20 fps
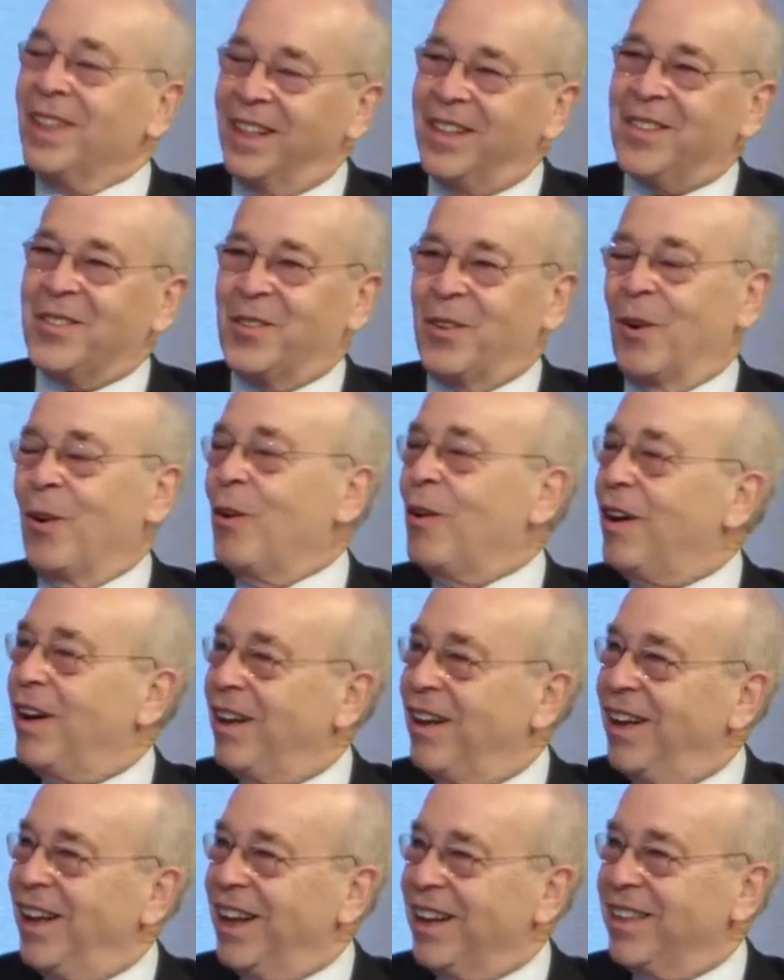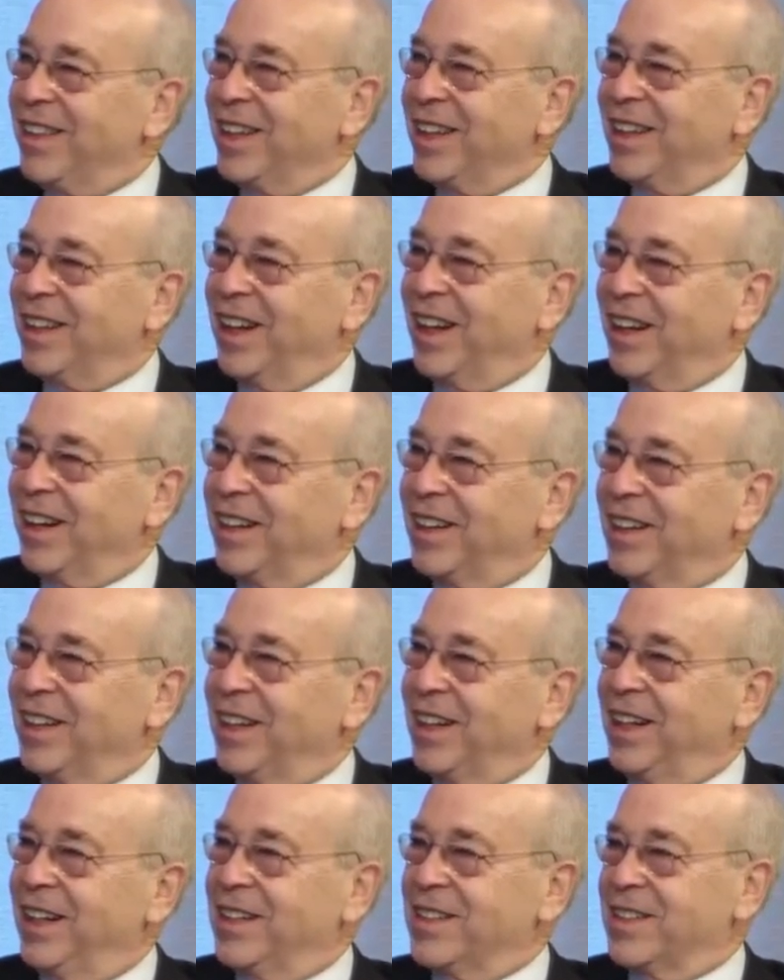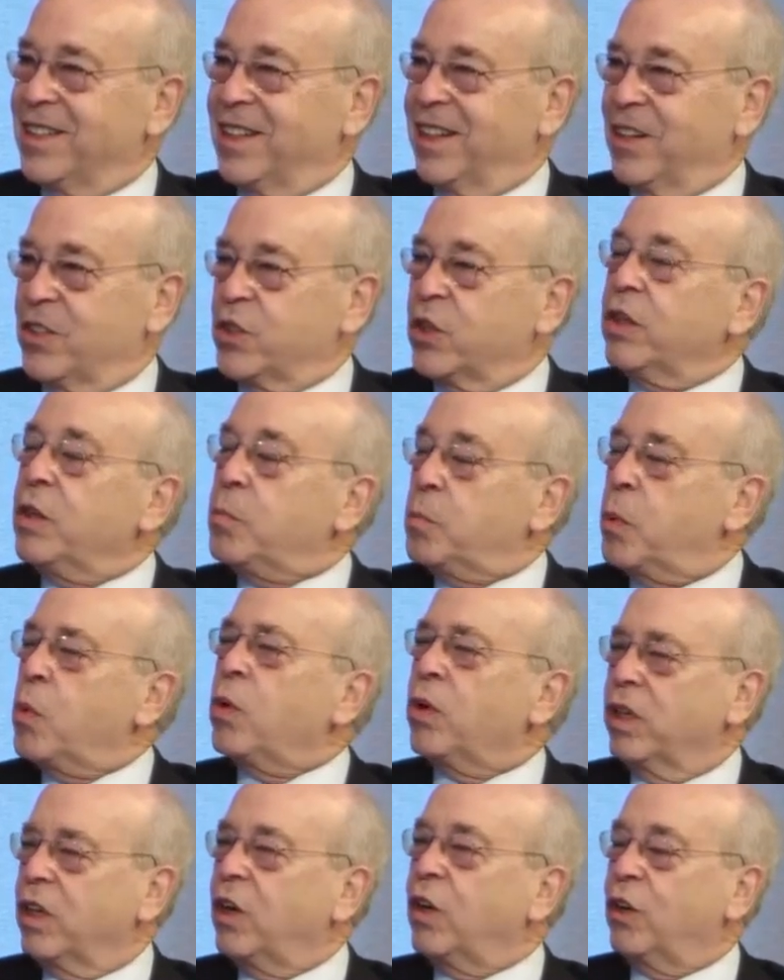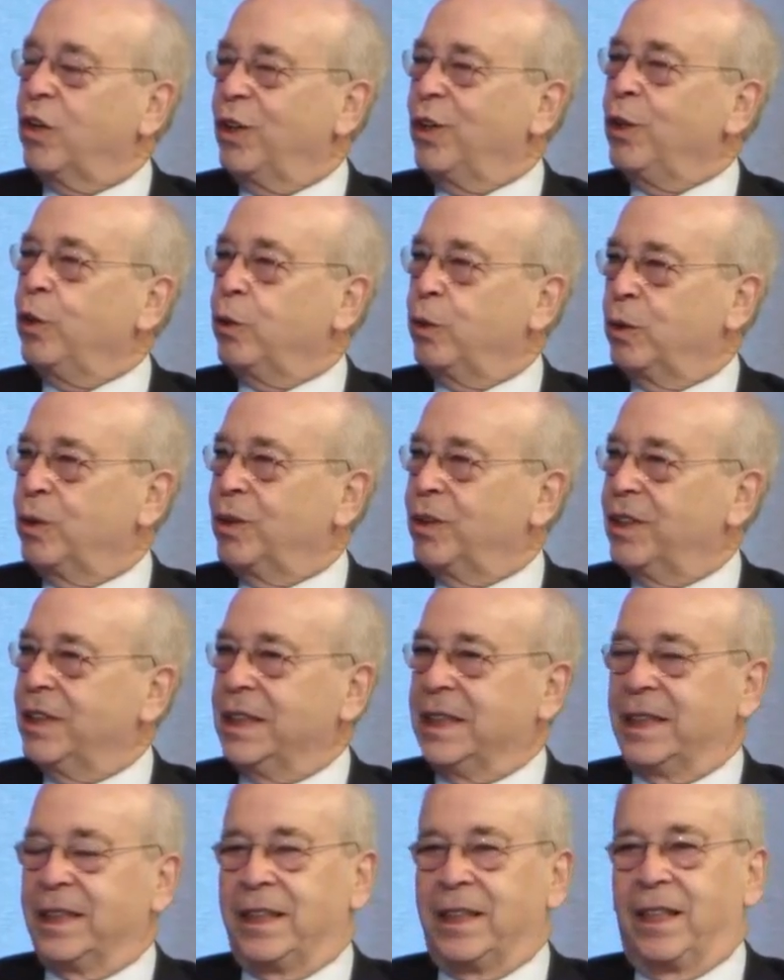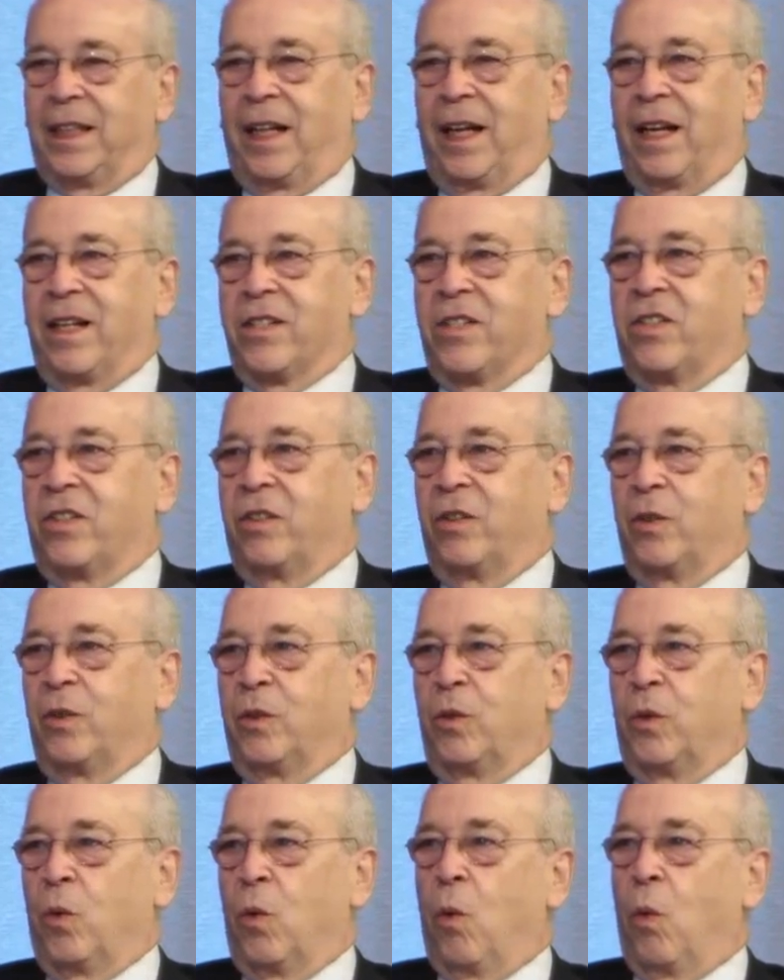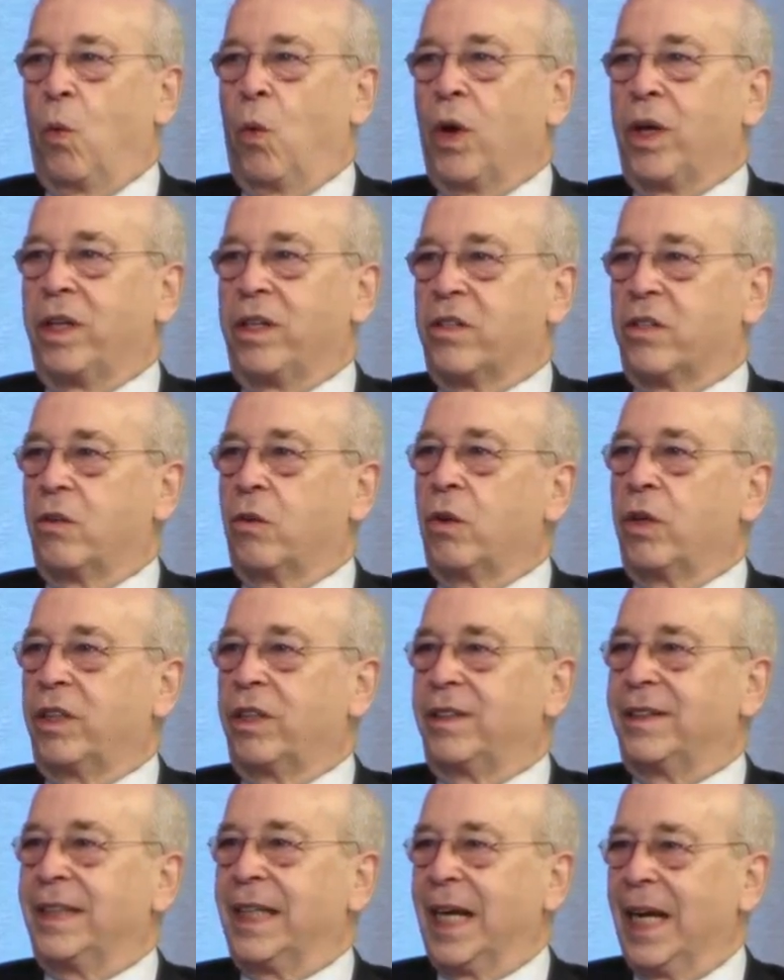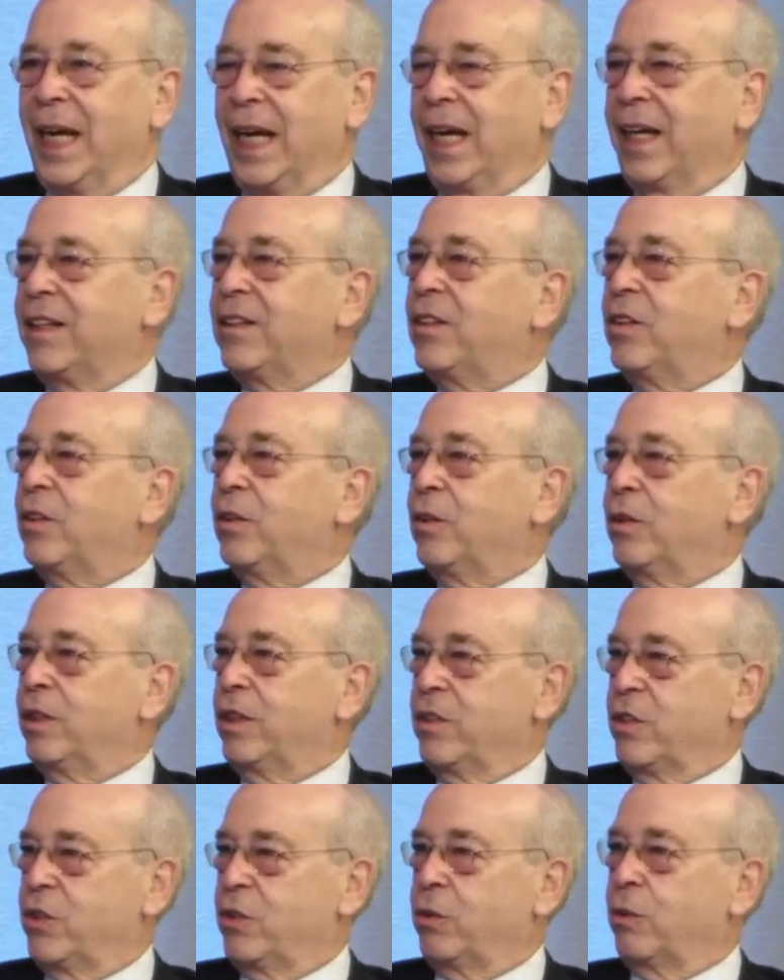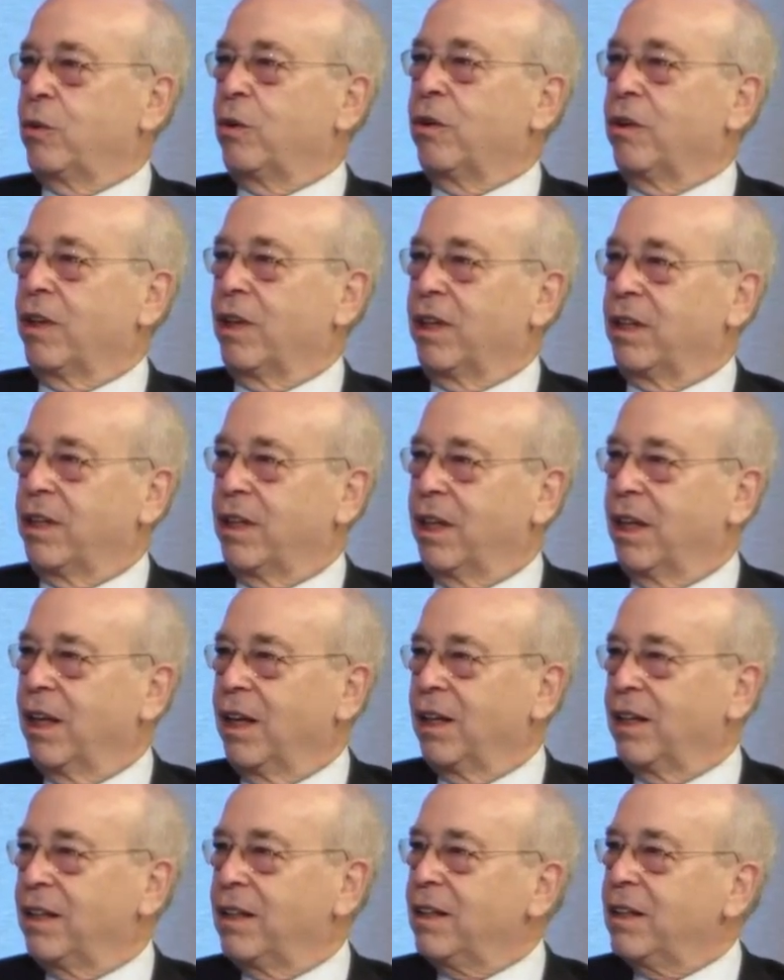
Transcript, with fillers: So I, I, think that is there's an important clue mm -hmm. as to what it's going to take to ensure that that